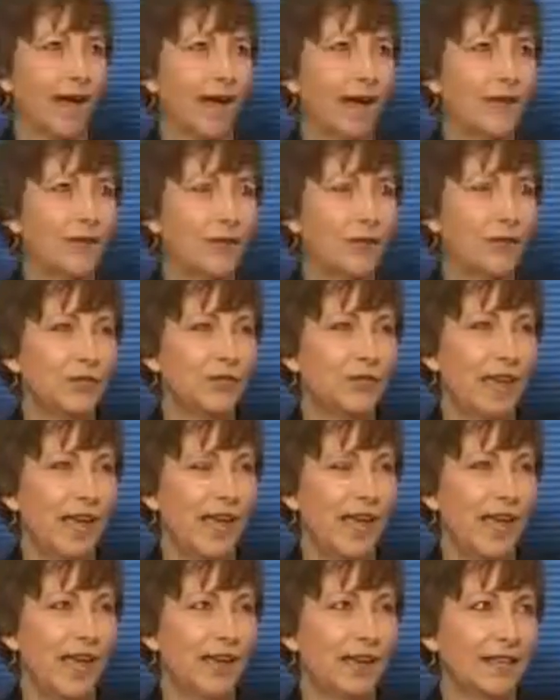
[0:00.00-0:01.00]
I use an
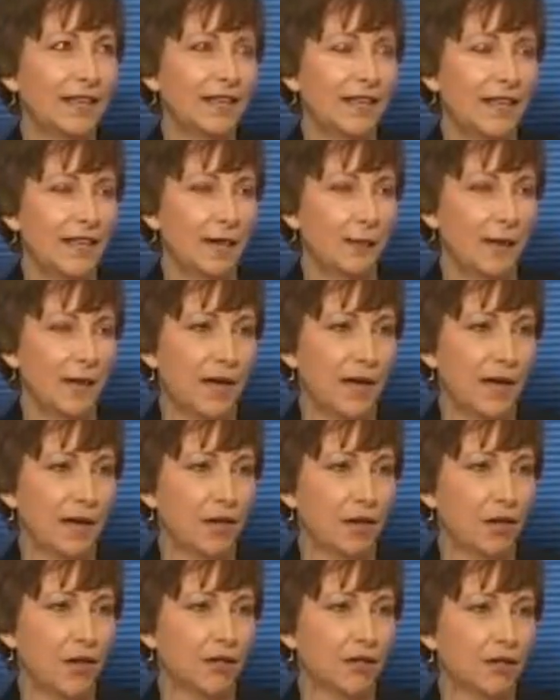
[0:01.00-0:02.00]
8
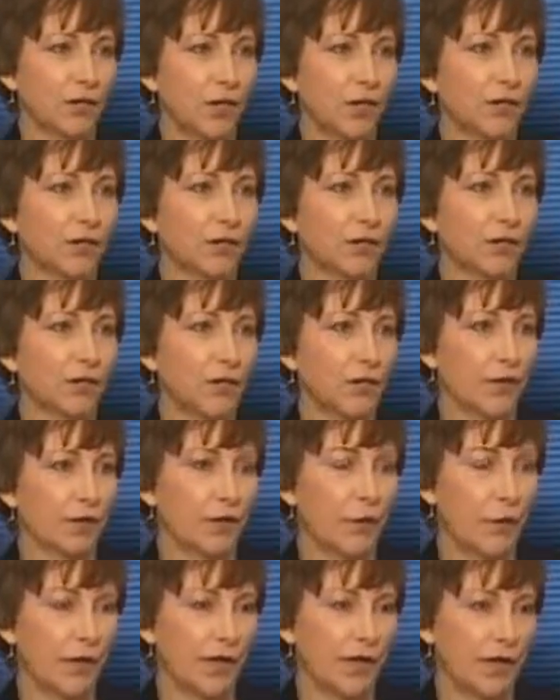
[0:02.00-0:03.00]
EMA crossing over a
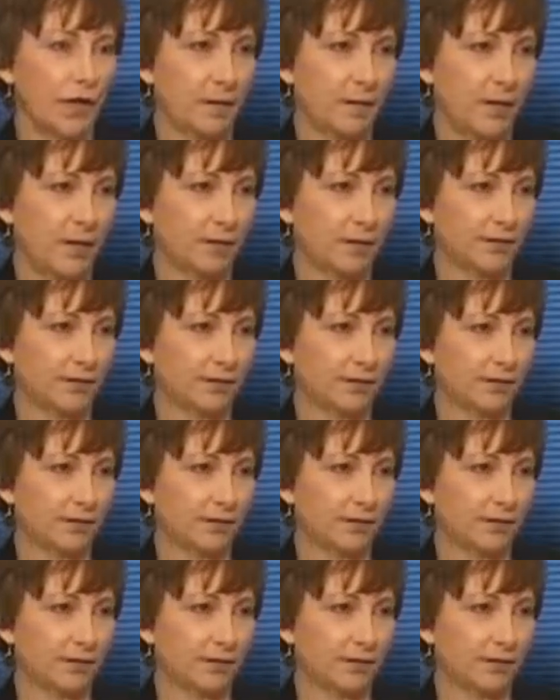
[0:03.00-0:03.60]
34 EMA.